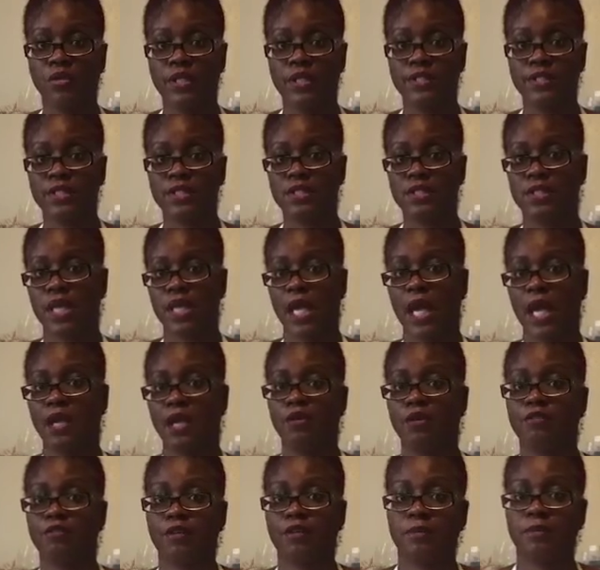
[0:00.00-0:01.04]
this is
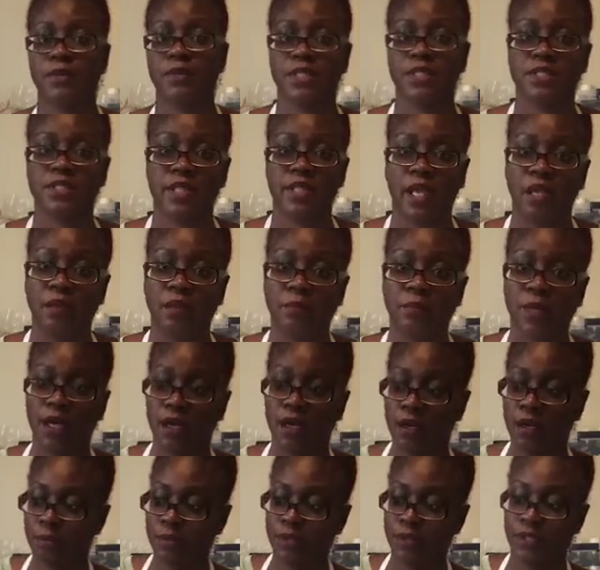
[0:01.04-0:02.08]
tallow from the same
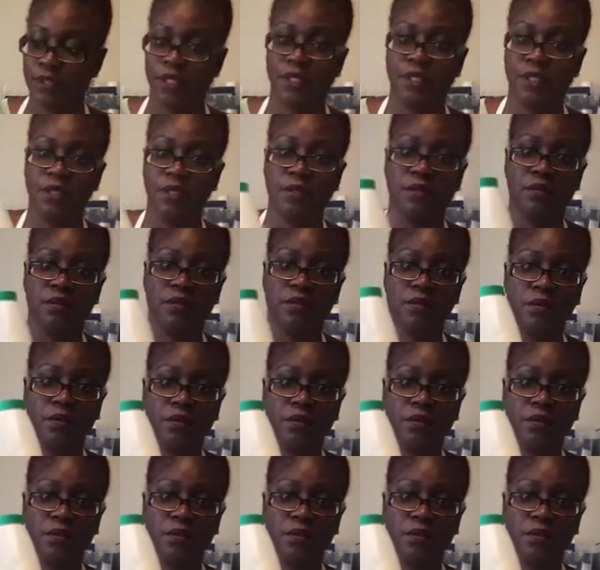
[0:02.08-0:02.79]
company,